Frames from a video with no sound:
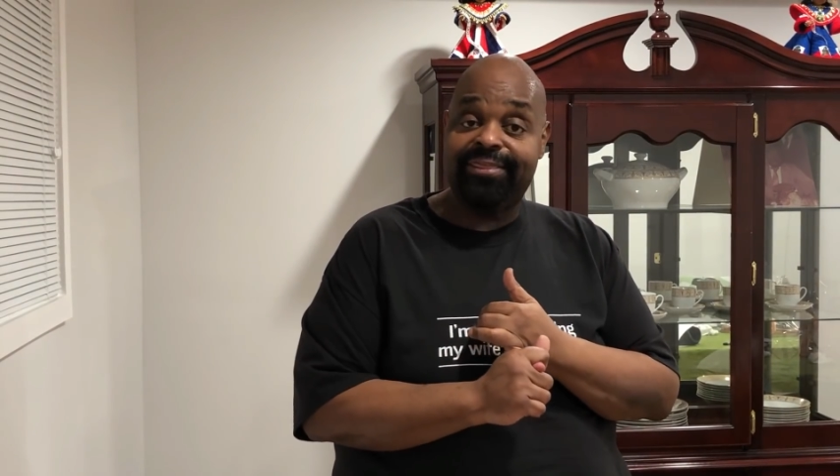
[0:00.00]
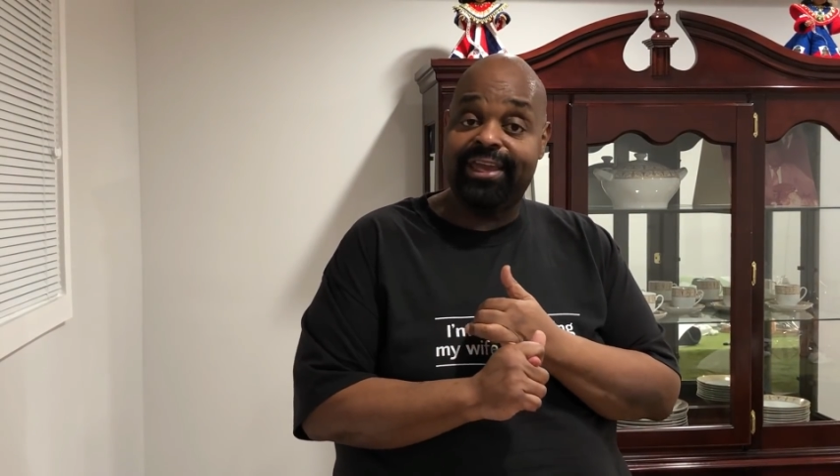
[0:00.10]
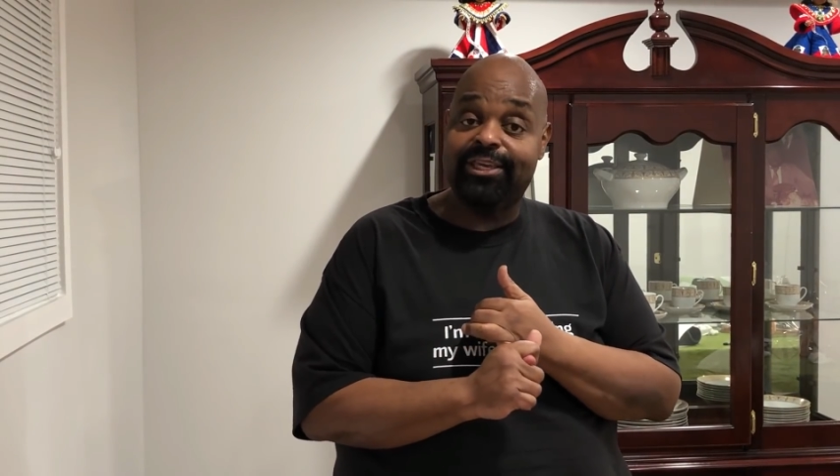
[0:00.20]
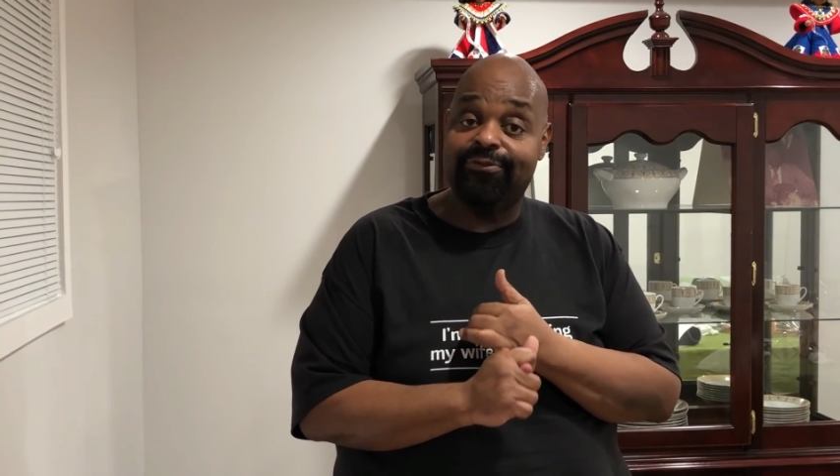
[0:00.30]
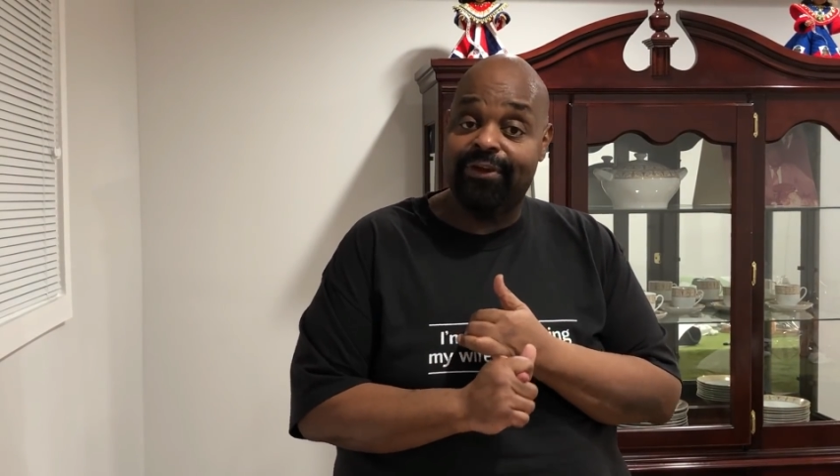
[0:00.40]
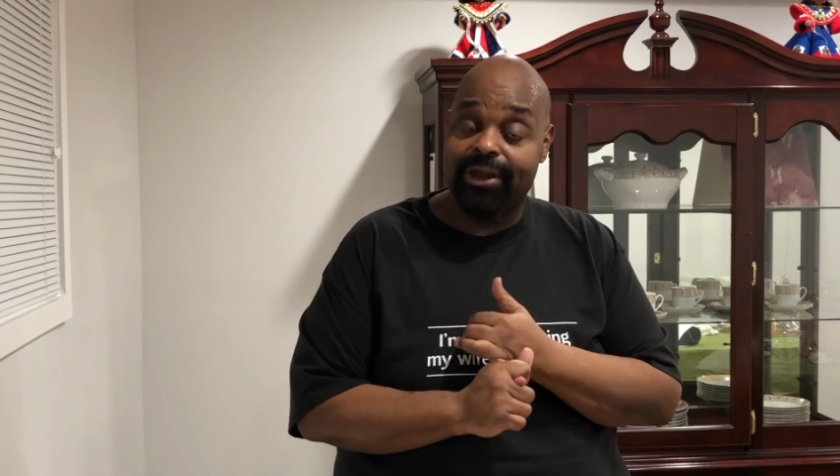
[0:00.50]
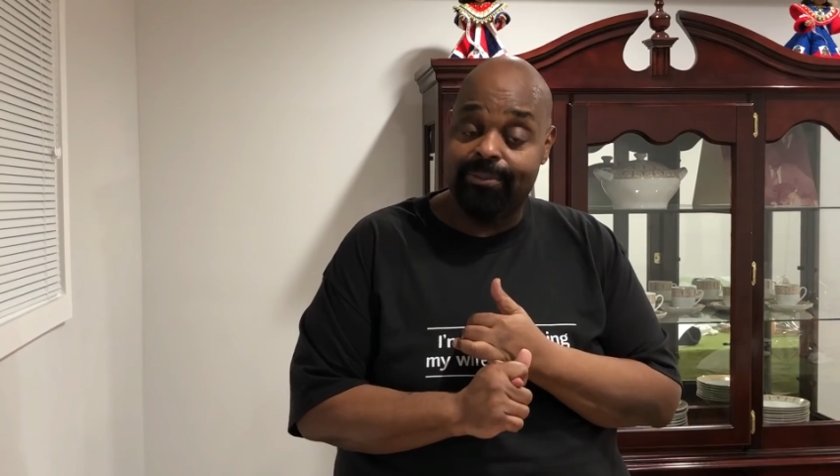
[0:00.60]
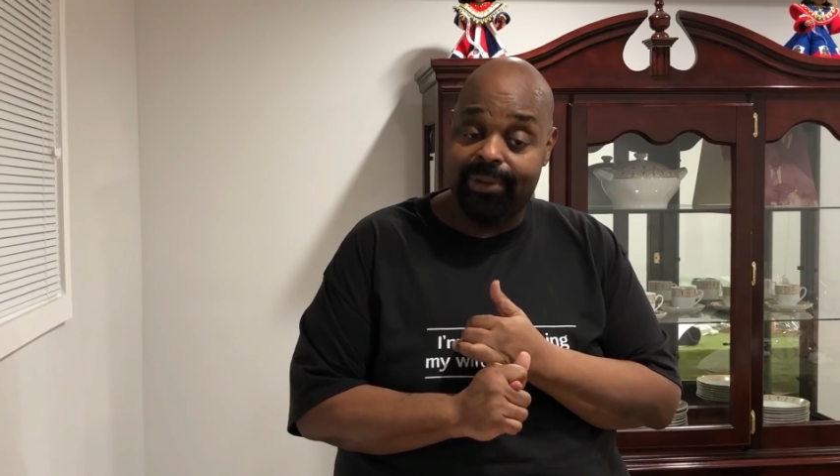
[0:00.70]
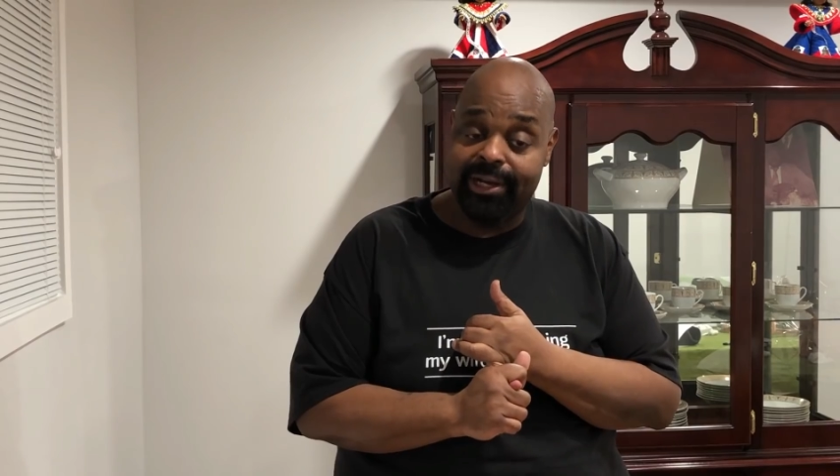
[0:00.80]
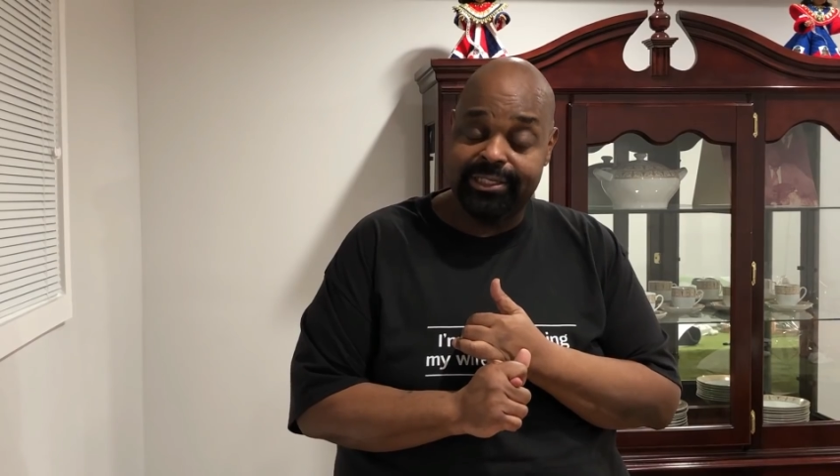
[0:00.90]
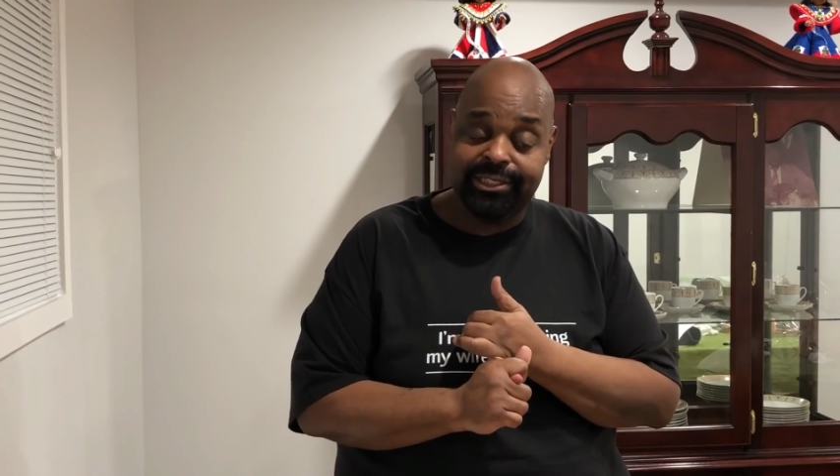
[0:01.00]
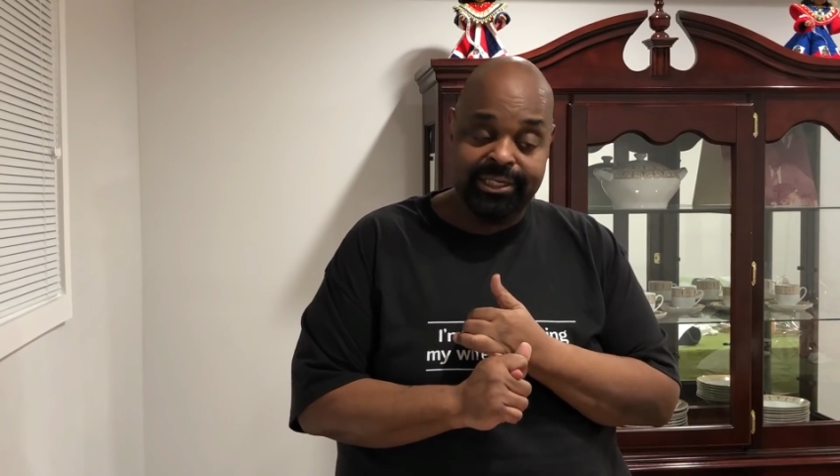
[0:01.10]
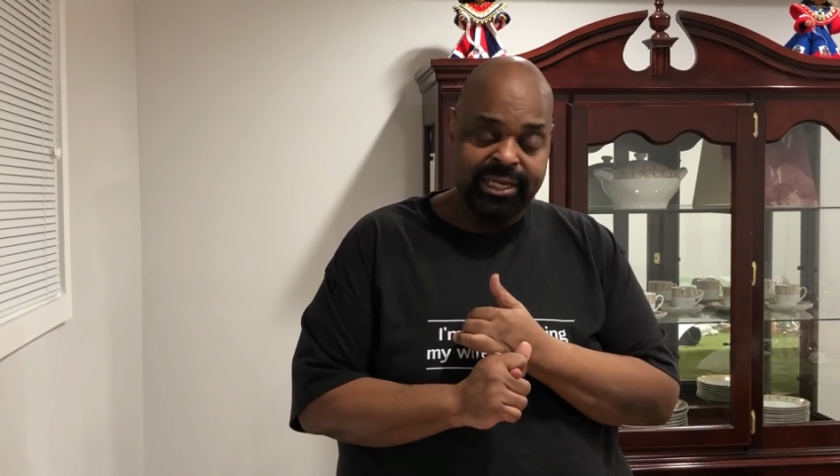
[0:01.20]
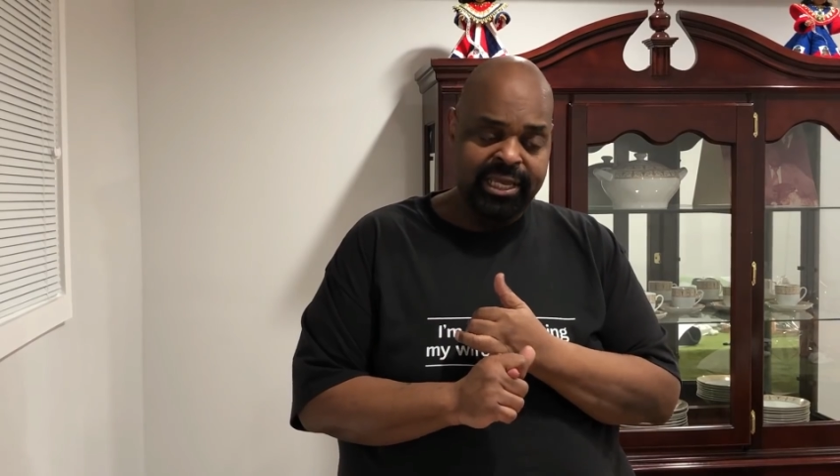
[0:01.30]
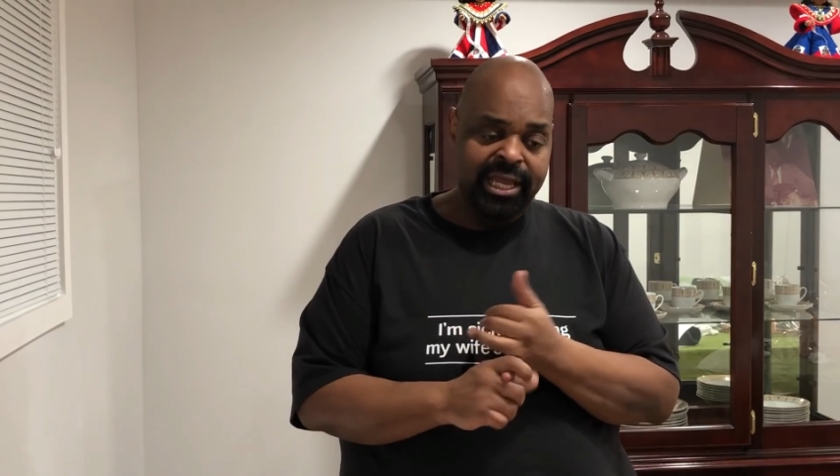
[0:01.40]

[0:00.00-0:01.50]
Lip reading: thank you very much.